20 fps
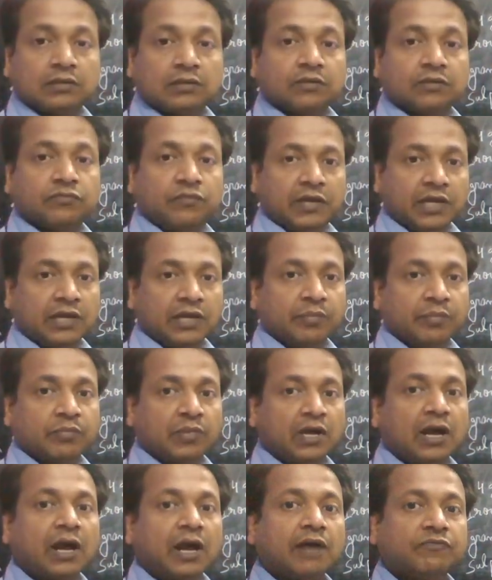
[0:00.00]

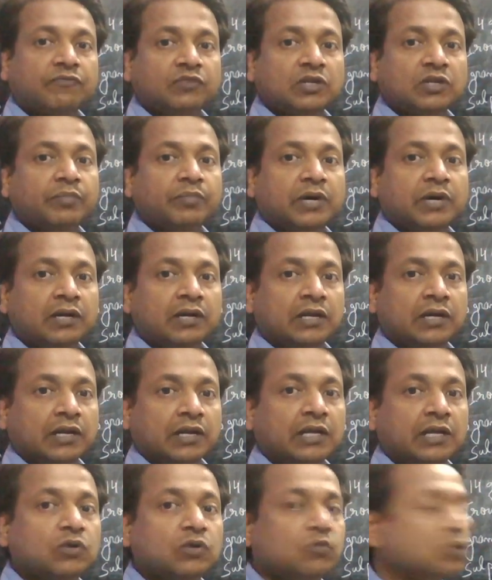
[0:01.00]
flame of the burner
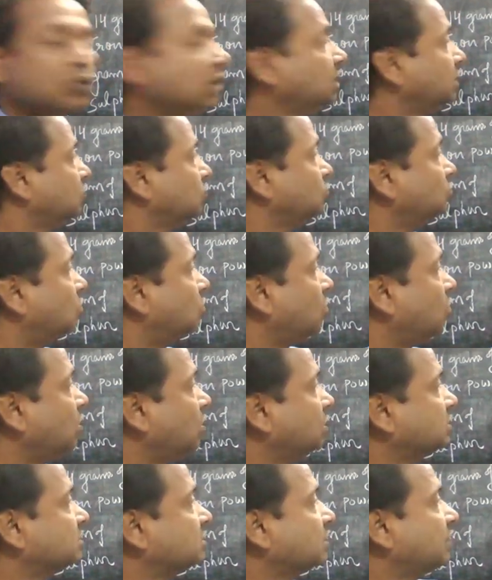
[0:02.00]
equally to
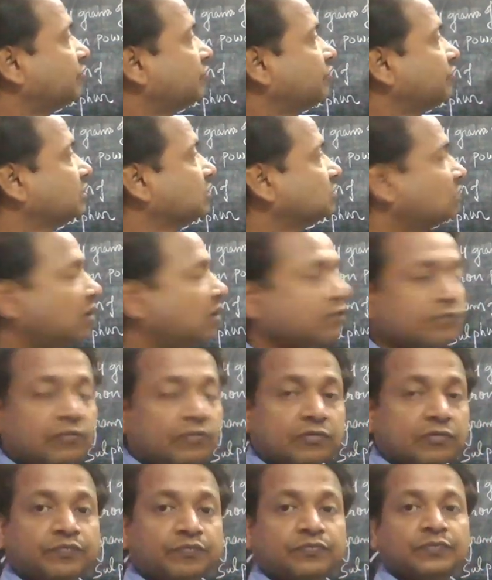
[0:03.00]
all surface of
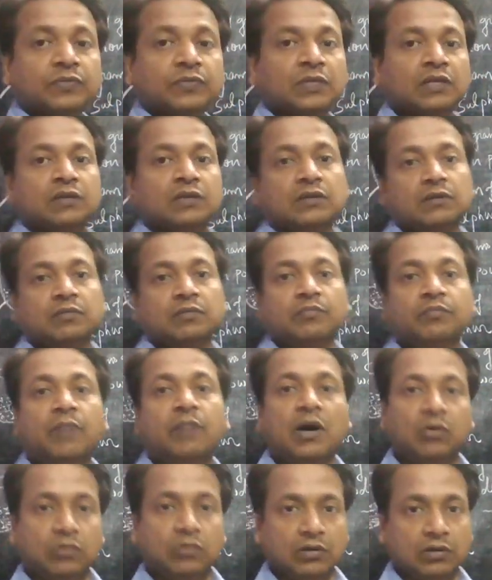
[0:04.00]

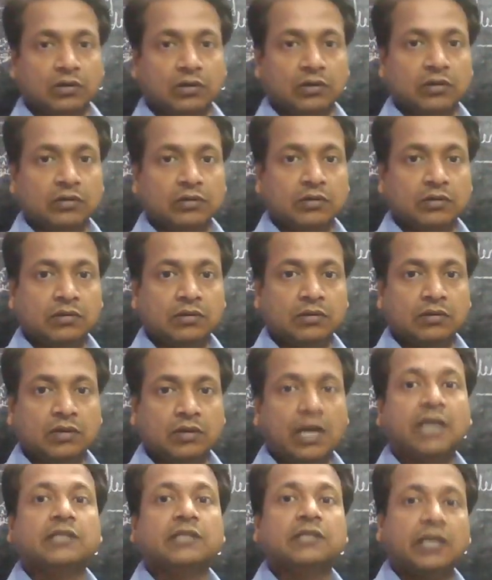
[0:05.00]
bowl
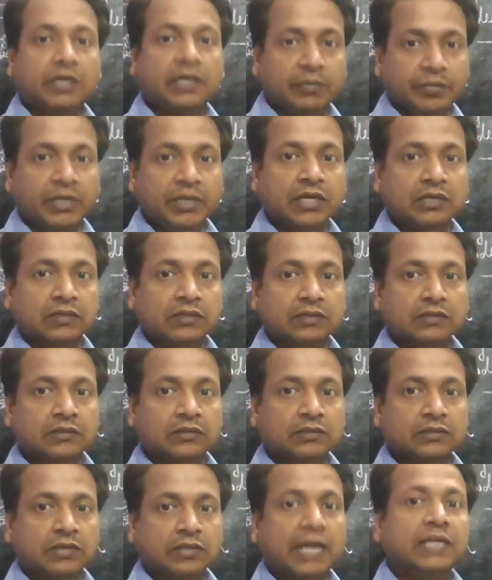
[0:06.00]
or the beaker.
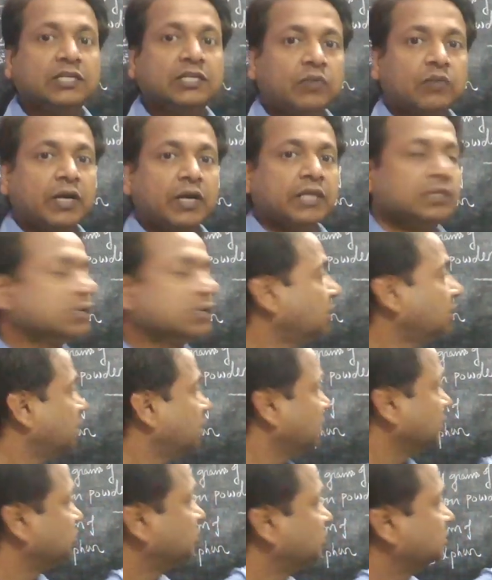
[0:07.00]
That is why the
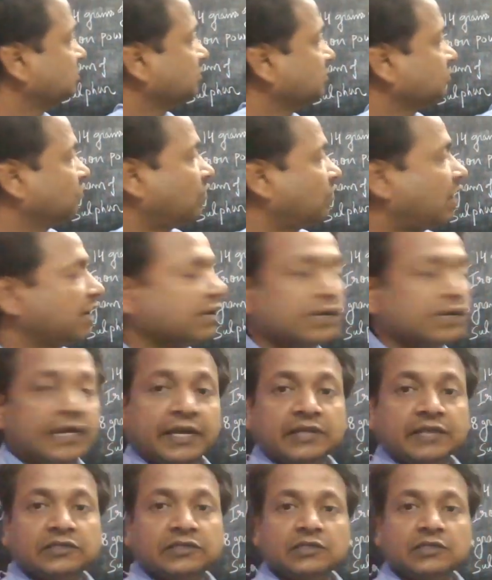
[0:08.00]
wire
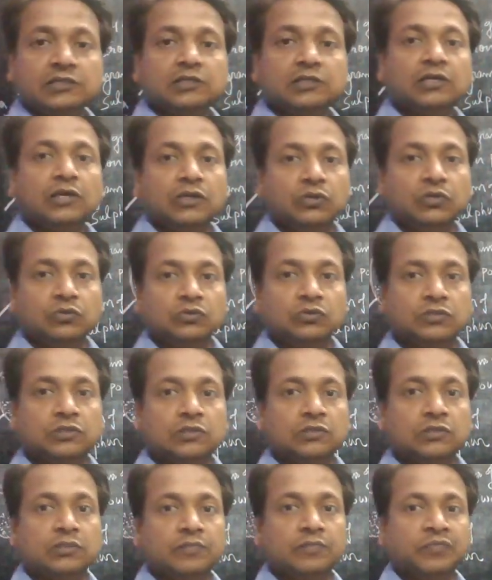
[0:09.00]
gauge is used.
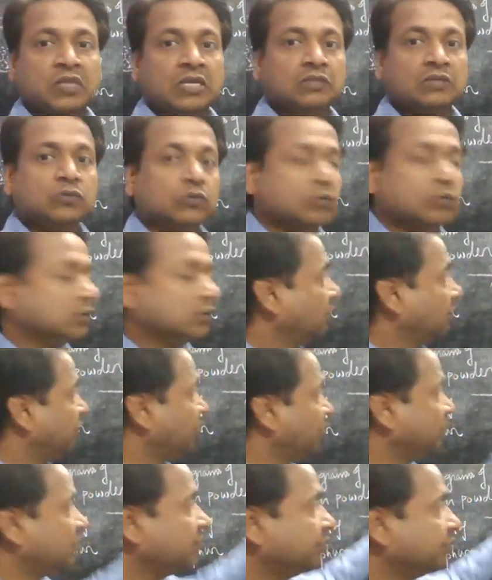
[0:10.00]
So
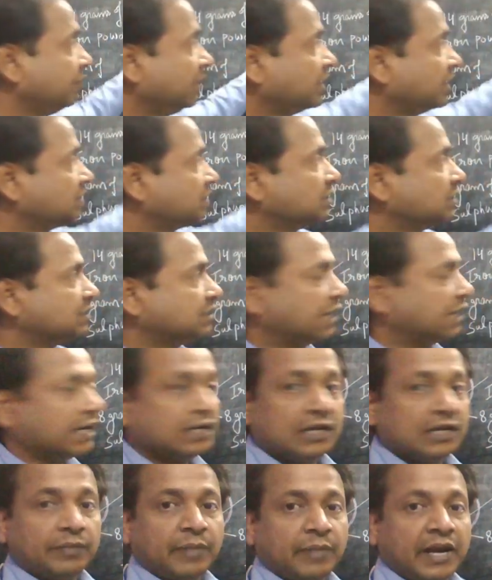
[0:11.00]
we will make this
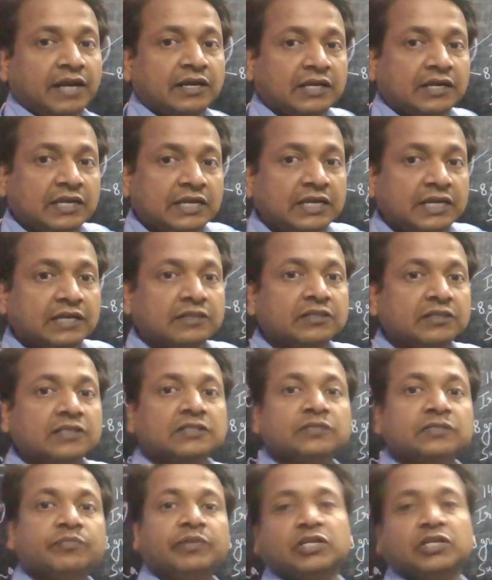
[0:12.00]
setup and heat
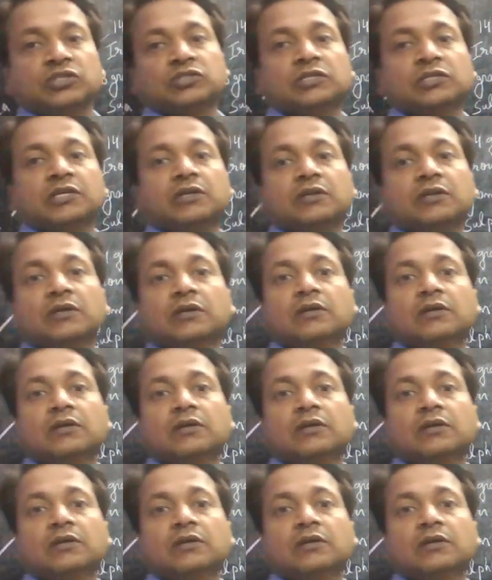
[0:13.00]
this mixture